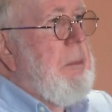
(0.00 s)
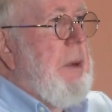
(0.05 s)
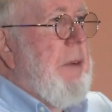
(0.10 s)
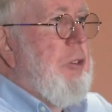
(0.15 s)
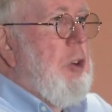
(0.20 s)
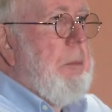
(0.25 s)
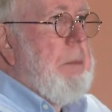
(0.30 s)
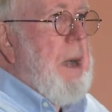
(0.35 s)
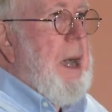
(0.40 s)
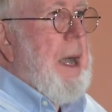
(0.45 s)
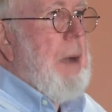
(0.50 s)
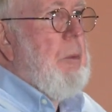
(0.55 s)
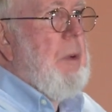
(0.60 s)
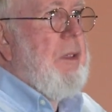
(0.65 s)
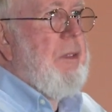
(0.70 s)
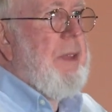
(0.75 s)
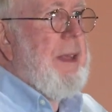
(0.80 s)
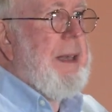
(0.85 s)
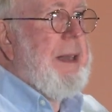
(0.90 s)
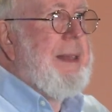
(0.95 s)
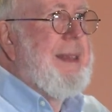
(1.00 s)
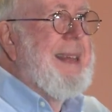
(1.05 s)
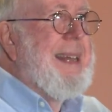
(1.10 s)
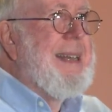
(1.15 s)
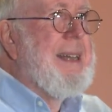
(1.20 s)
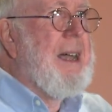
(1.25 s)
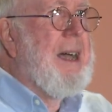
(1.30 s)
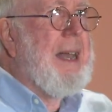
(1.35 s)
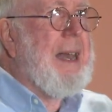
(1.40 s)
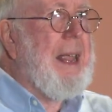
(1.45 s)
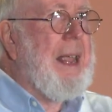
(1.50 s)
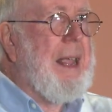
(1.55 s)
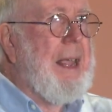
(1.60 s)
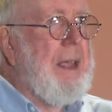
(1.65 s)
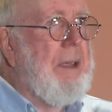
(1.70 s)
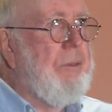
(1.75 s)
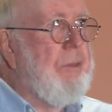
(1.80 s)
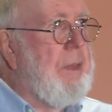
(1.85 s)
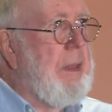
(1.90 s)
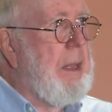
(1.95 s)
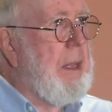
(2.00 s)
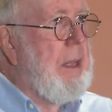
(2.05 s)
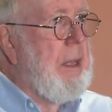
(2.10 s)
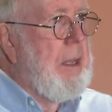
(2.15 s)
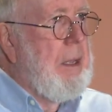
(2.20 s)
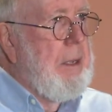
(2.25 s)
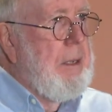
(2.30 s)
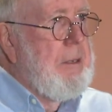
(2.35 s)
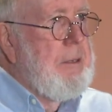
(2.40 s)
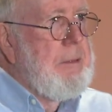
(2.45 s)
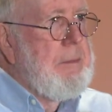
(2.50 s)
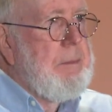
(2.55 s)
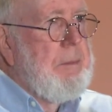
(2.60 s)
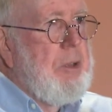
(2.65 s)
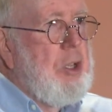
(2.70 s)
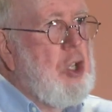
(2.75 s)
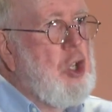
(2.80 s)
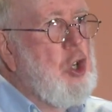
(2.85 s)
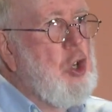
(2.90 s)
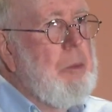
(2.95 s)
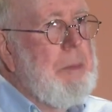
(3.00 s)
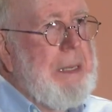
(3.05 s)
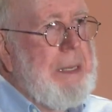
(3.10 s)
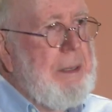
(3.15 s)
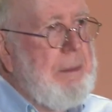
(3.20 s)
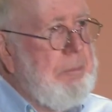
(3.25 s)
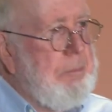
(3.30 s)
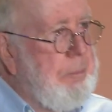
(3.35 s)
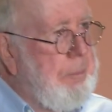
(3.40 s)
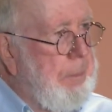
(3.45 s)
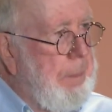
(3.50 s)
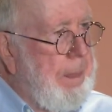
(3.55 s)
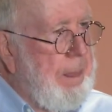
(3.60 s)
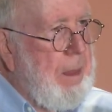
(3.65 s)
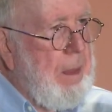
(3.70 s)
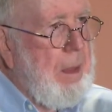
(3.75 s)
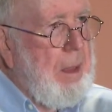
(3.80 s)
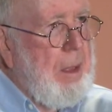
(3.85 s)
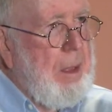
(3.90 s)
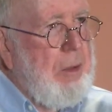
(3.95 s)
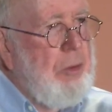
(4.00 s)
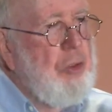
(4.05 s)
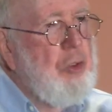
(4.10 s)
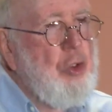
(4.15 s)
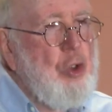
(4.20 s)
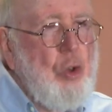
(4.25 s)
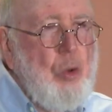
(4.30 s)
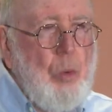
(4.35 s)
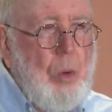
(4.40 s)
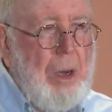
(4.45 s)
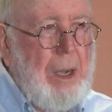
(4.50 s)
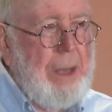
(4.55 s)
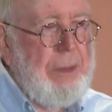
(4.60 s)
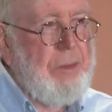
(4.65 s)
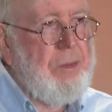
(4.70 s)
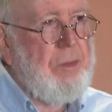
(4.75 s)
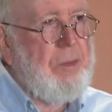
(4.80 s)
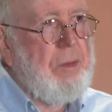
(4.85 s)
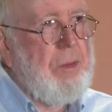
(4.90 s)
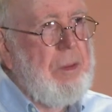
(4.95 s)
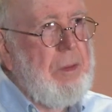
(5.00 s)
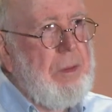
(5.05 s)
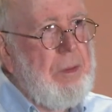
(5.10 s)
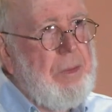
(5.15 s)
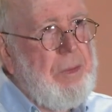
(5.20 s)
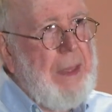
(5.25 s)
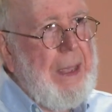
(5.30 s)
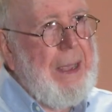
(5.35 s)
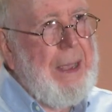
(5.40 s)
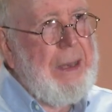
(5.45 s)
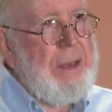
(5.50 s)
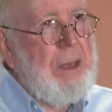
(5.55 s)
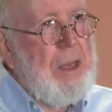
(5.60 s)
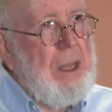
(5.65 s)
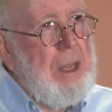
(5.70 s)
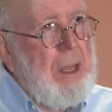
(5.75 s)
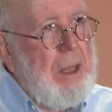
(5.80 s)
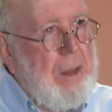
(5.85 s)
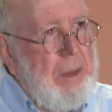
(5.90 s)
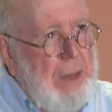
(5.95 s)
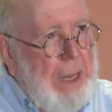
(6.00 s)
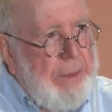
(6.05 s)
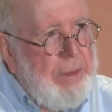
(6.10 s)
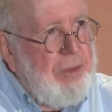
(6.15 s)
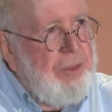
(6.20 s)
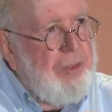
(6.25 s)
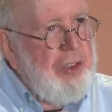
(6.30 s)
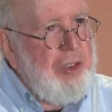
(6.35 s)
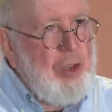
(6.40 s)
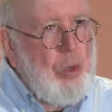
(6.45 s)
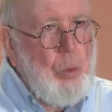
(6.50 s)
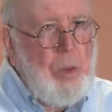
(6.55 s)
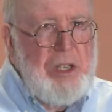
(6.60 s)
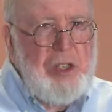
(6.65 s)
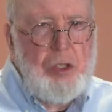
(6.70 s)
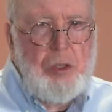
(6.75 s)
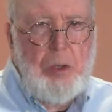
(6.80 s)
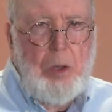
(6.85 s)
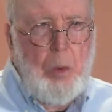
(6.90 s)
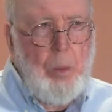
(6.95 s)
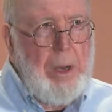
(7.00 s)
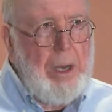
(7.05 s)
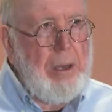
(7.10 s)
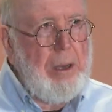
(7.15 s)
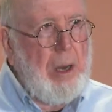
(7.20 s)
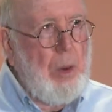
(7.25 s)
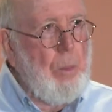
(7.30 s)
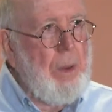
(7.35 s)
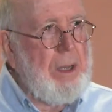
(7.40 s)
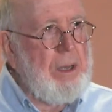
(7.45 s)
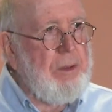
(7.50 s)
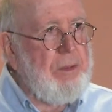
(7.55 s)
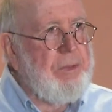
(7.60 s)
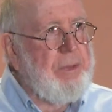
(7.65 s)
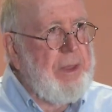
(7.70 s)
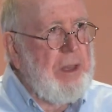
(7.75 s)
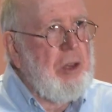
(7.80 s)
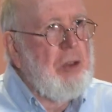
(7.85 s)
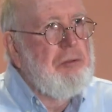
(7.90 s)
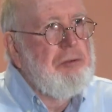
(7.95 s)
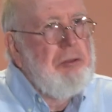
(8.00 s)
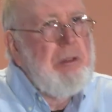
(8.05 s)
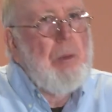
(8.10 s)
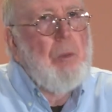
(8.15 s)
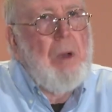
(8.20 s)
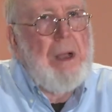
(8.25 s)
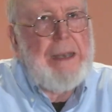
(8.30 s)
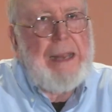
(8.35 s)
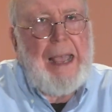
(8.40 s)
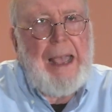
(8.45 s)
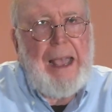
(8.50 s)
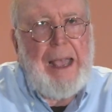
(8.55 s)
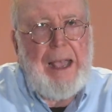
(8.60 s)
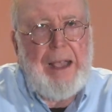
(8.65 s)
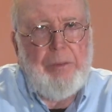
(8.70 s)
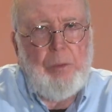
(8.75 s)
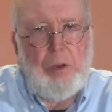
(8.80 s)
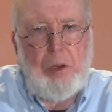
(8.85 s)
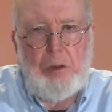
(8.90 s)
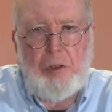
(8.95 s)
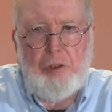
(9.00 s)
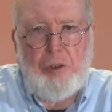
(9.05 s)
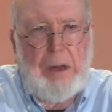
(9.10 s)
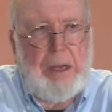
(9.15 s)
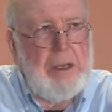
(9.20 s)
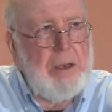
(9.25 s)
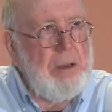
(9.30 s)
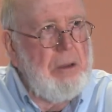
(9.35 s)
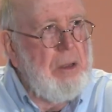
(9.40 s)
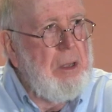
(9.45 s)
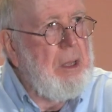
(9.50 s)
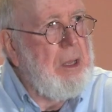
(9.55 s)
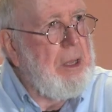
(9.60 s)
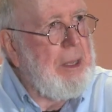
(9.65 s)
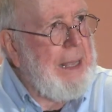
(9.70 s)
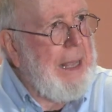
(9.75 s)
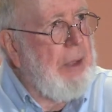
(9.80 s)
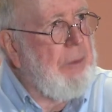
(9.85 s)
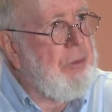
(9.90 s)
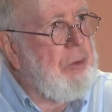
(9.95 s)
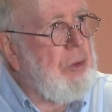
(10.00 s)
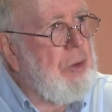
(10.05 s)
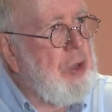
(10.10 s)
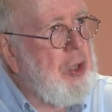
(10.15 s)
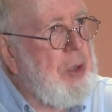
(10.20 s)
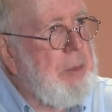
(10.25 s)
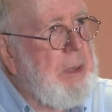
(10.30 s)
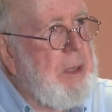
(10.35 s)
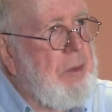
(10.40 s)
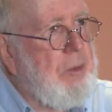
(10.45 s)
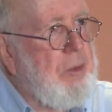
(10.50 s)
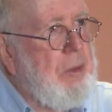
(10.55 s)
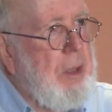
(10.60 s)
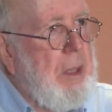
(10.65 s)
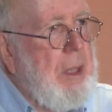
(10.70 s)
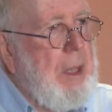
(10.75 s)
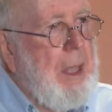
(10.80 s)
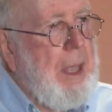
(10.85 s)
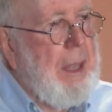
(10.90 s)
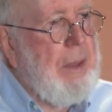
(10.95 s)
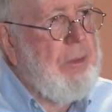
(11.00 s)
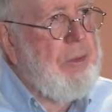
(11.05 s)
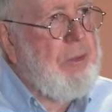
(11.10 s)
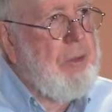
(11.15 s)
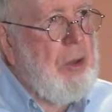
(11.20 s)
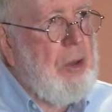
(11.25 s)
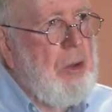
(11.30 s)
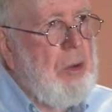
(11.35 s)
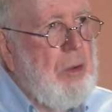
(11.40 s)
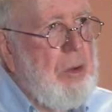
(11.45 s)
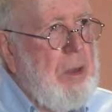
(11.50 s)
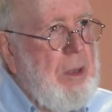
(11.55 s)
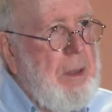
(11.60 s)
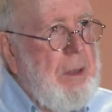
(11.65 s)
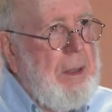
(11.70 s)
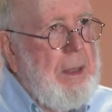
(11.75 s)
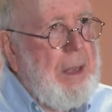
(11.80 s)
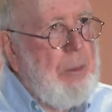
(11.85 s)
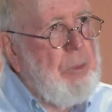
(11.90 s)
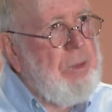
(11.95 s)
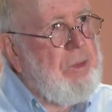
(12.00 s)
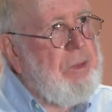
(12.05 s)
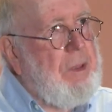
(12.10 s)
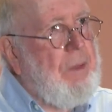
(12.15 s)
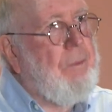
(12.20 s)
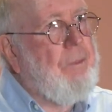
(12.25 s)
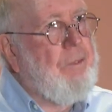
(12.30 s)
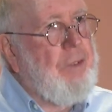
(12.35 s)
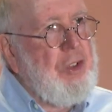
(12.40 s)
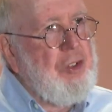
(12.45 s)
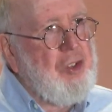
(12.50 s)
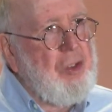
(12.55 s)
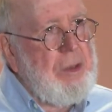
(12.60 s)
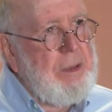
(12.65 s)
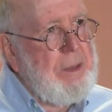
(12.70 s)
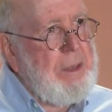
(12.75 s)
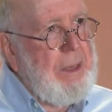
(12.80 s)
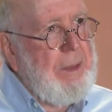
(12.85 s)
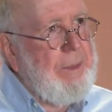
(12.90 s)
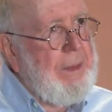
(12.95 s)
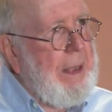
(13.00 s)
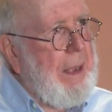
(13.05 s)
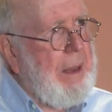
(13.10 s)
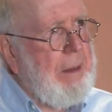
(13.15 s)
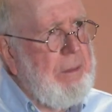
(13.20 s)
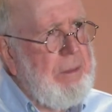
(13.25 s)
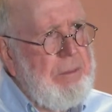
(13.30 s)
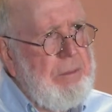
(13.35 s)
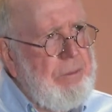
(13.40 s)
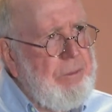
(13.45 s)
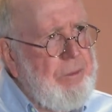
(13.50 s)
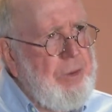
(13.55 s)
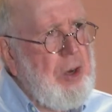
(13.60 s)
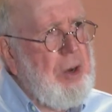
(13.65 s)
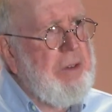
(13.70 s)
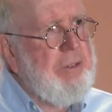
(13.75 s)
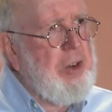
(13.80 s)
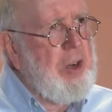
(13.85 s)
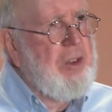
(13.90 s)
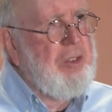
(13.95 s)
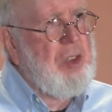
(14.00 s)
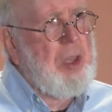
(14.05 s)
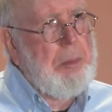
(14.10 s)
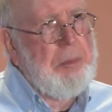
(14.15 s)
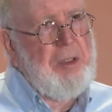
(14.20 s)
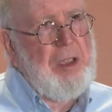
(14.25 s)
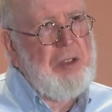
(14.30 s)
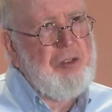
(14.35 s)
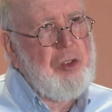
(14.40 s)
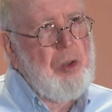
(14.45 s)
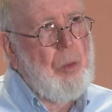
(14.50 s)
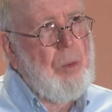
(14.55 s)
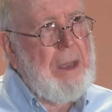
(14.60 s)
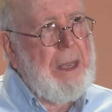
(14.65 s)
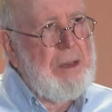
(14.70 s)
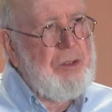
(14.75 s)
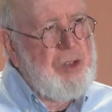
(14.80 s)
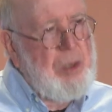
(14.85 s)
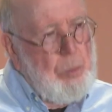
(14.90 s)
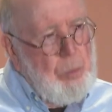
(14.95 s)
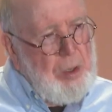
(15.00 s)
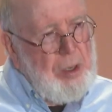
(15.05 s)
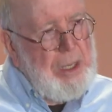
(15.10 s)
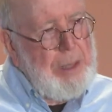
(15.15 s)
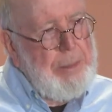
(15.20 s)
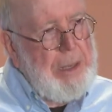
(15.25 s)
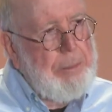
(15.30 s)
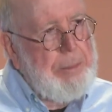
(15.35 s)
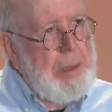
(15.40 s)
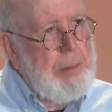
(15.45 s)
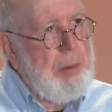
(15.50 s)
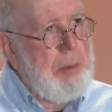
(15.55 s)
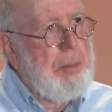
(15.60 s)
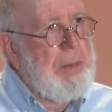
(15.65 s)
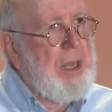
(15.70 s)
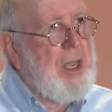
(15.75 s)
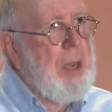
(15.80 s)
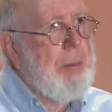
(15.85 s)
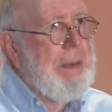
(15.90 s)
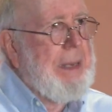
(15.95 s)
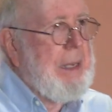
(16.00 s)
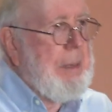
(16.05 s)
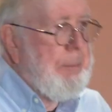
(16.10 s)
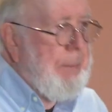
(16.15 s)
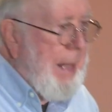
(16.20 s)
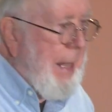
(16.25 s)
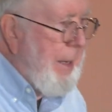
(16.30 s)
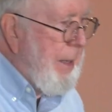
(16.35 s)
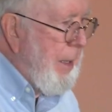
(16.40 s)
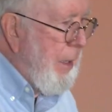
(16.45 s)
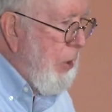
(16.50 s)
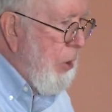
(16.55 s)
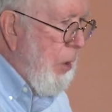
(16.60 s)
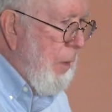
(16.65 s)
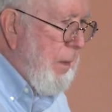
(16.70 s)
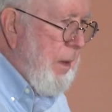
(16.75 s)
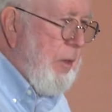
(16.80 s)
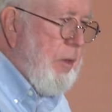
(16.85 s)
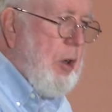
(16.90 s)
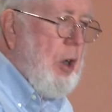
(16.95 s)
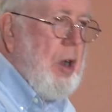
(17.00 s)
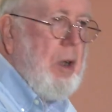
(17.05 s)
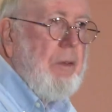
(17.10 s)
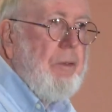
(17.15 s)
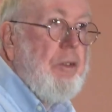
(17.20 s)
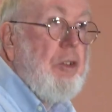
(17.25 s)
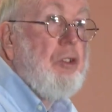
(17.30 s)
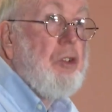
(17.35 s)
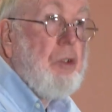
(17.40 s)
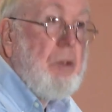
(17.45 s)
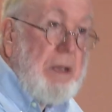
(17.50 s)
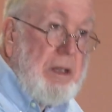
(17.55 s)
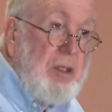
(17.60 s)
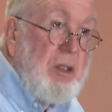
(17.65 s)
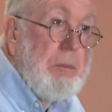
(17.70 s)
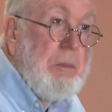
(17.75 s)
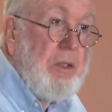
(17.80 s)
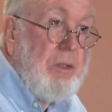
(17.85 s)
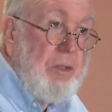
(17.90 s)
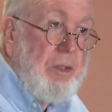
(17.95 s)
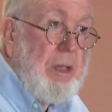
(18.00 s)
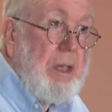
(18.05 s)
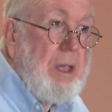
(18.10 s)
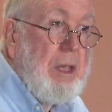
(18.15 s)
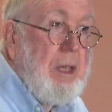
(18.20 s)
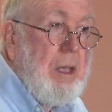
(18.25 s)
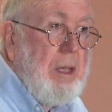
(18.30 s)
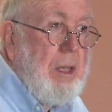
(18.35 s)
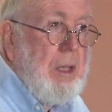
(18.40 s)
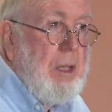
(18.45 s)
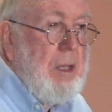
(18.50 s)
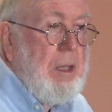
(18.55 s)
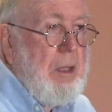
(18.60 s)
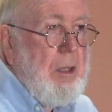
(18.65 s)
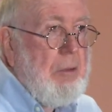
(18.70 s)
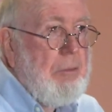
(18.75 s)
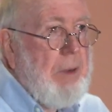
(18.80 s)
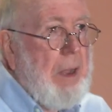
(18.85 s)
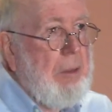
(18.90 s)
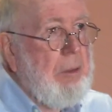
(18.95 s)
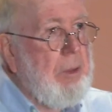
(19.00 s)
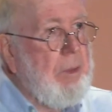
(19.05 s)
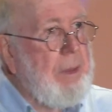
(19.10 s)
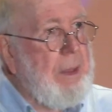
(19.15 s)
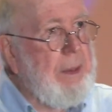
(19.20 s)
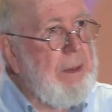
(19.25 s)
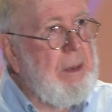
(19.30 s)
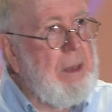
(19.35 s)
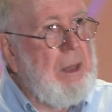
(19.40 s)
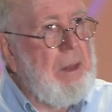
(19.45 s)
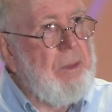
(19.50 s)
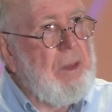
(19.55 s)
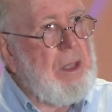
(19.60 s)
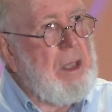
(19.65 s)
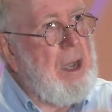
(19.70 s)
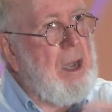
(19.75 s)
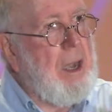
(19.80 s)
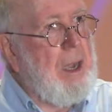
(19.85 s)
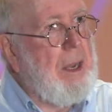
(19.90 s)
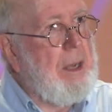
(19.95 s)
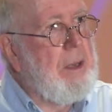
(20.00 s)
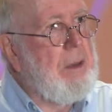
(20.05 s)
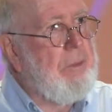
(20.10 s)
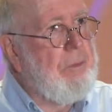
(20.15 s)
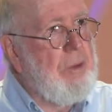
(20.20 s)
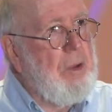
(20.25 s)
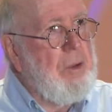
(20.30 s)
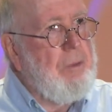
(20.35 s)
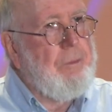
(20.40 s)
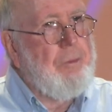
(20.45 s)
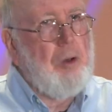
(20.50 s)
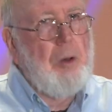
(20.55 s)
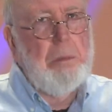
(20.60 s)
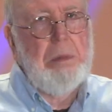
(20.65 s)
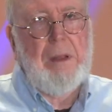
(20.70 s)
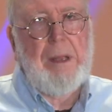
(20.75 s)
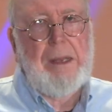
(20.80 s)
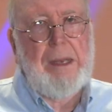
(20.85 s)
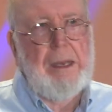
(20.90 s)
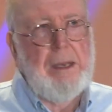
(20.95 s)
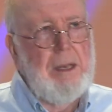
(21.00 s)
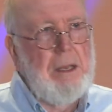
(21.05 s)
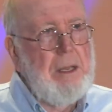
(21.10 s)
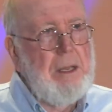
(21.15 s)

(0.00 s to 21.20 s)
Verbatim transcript: of her bot was that it did not have the human nuance that and the situational aware, awareness that you really want to have when you're trying to counsel humans. And so it was deficient in that very, very substantial way. And she worried about people becoming dependent on this artificial intimacy rather than the kind of full blooded